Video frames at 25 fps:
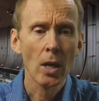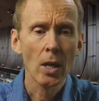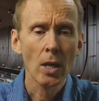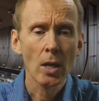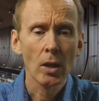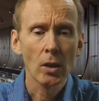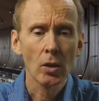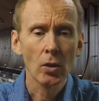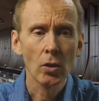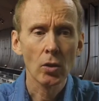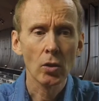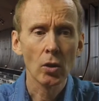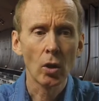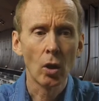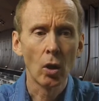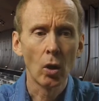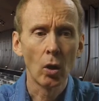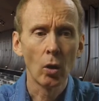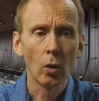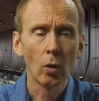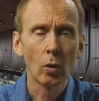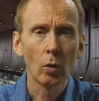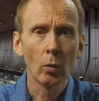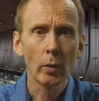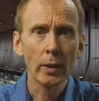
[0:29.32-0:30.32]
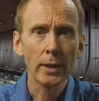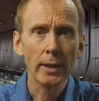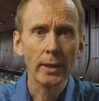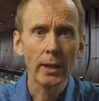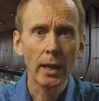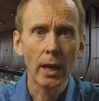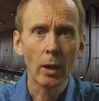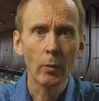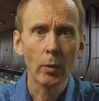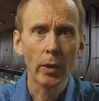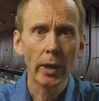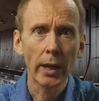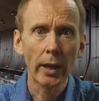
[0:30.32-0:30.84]
So we
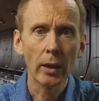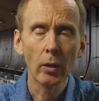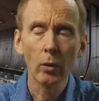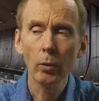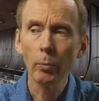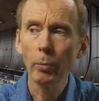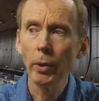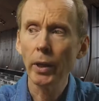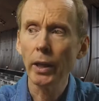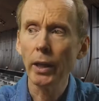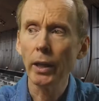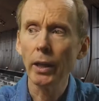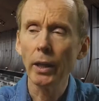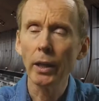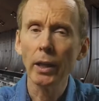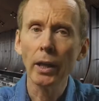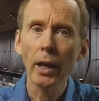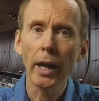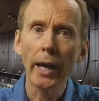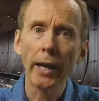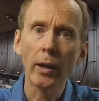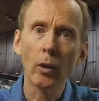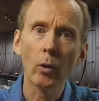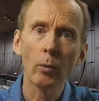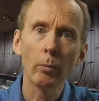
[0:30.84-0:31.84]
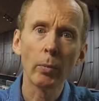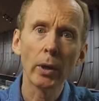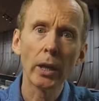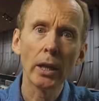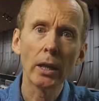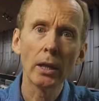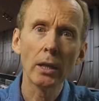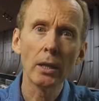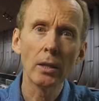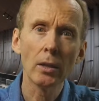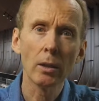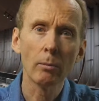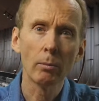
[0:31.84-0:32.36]
start with NLP.
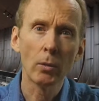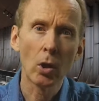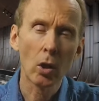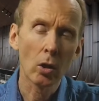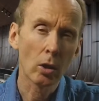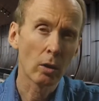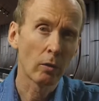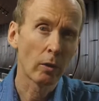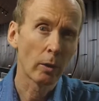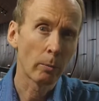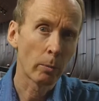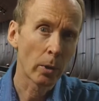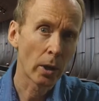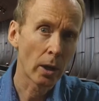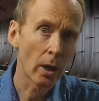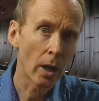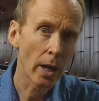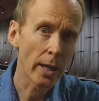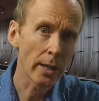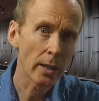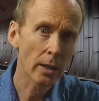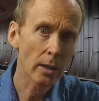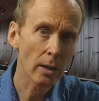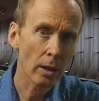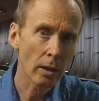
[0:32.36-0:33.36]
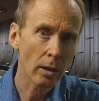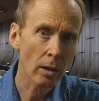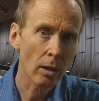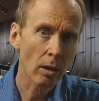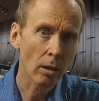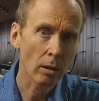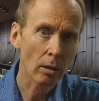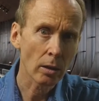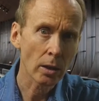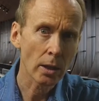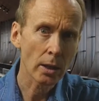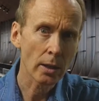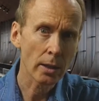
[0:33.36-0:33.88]
NLP is a model of applied
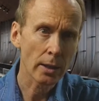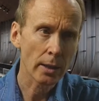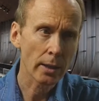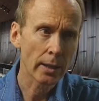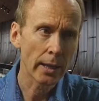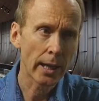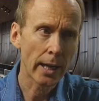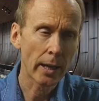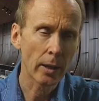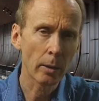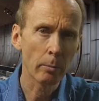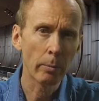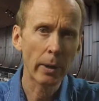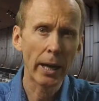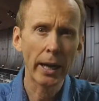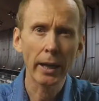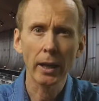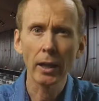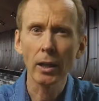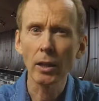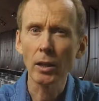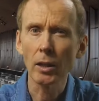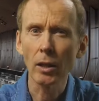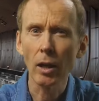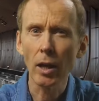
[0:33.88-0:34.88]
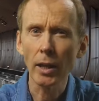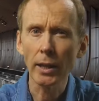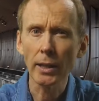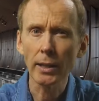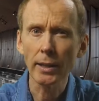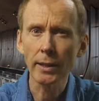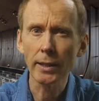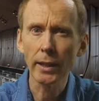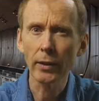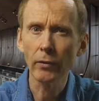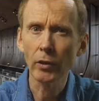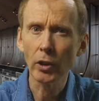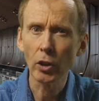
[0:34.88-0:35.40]
psychology that started back in
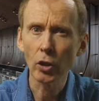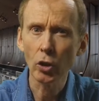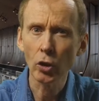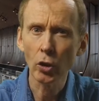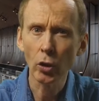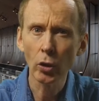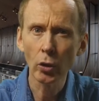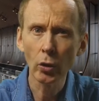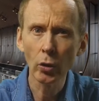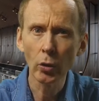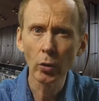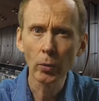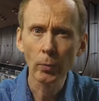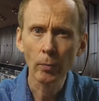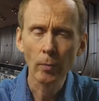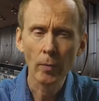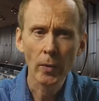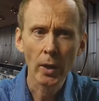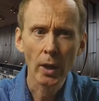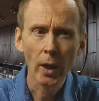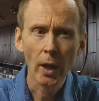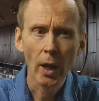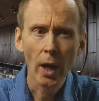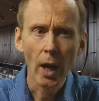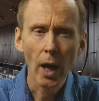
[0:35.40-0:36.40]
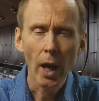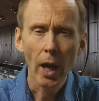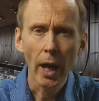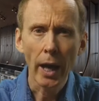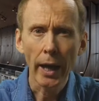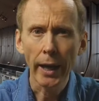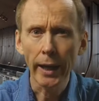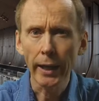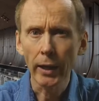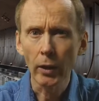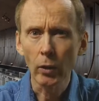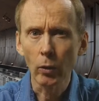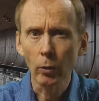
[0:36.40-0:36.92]
1972.
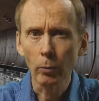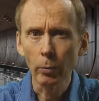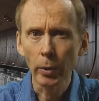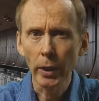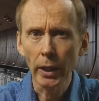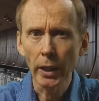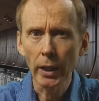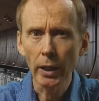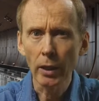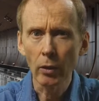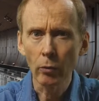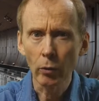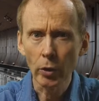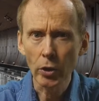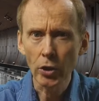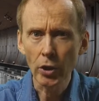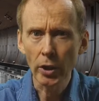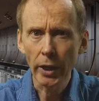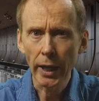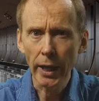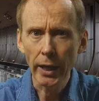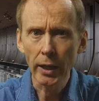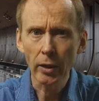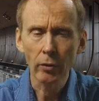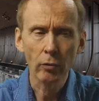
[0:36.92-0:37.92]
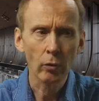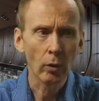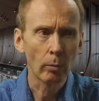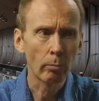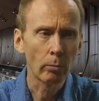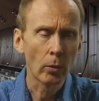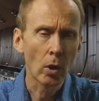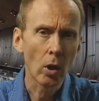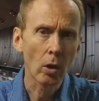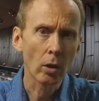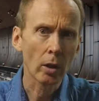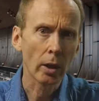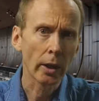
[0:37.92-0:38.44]
NLP originated from
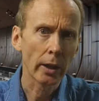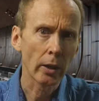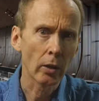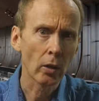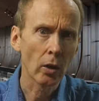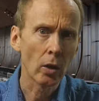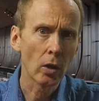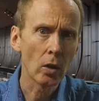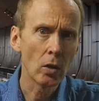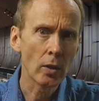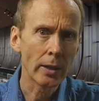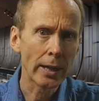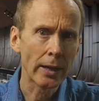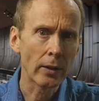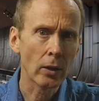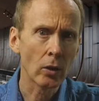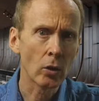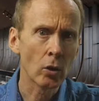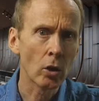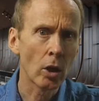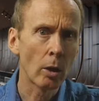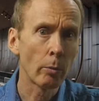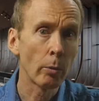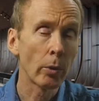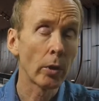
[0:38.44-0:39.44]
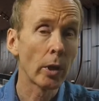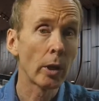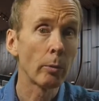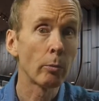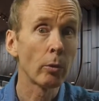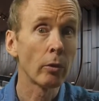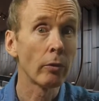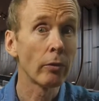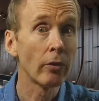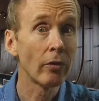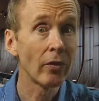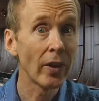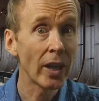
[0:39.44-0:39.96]
modeling those at the top of their
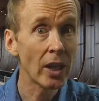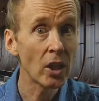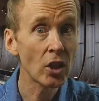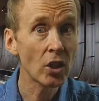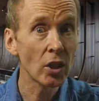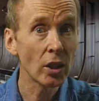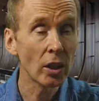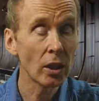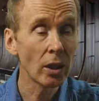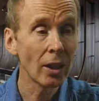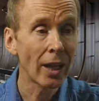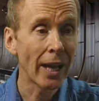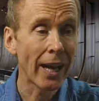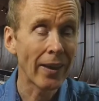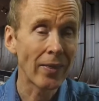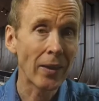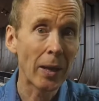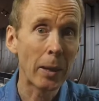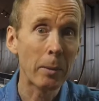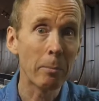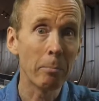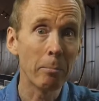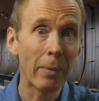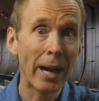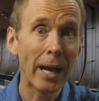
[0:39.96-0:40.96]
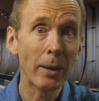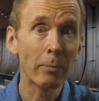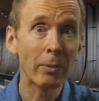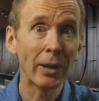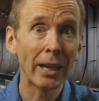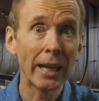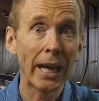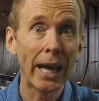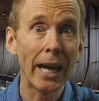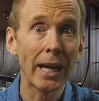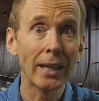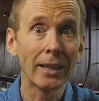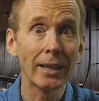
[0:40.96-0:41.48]
profession and then
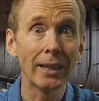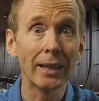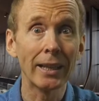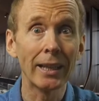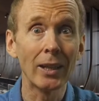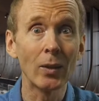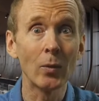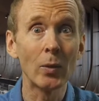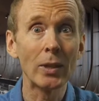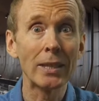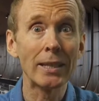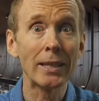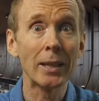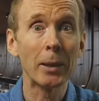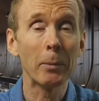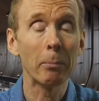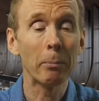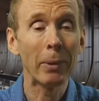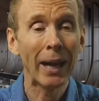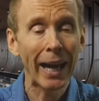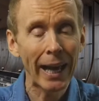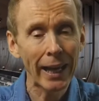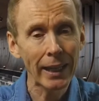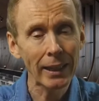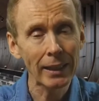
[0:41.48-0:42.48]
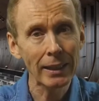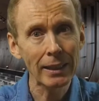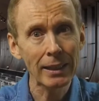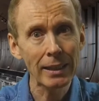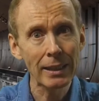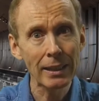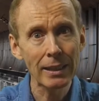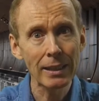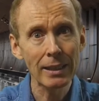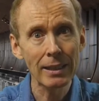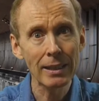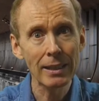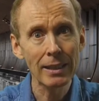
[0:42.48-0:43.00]
mapping out the linguistic
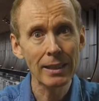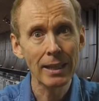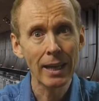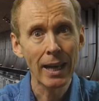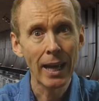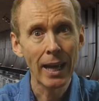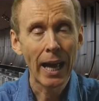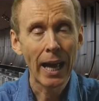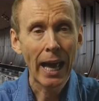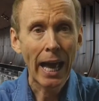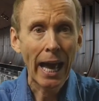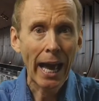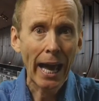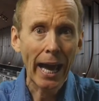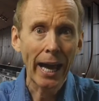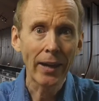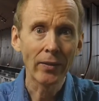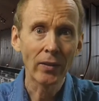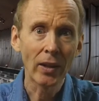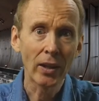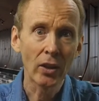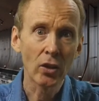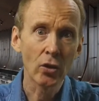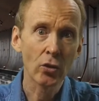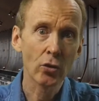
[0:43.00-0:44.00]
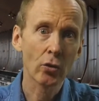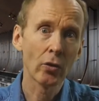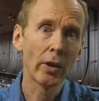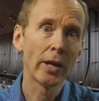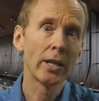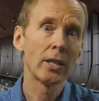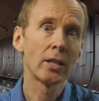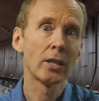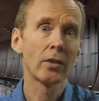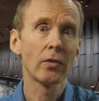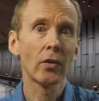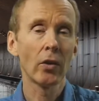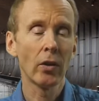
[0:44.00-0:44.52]
patterns and then
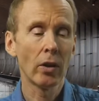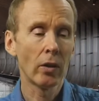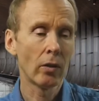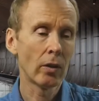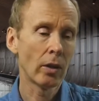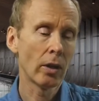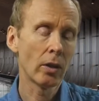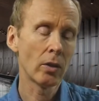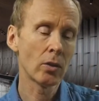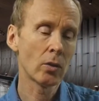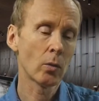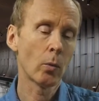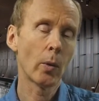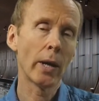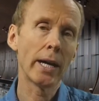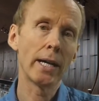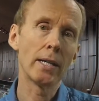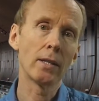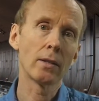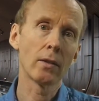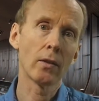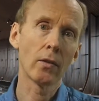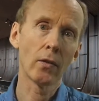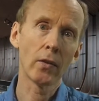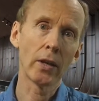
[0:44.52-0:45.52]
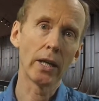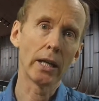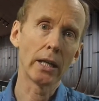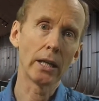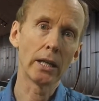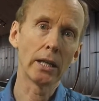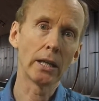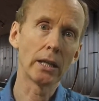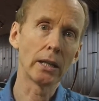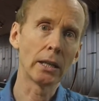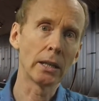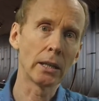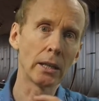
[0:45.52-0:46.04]
transferring those ways of
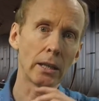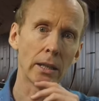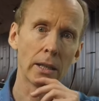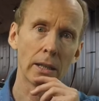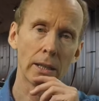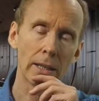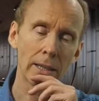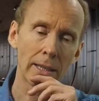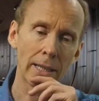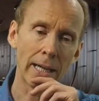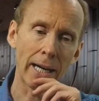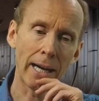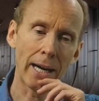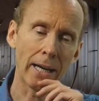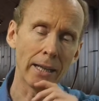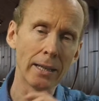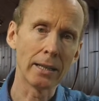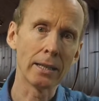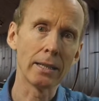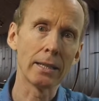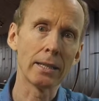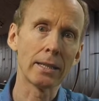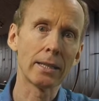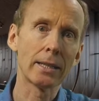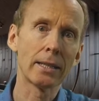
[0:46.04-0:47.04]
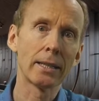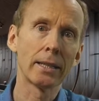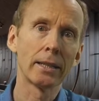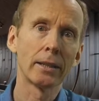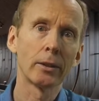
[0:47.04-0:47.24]
thinking to others.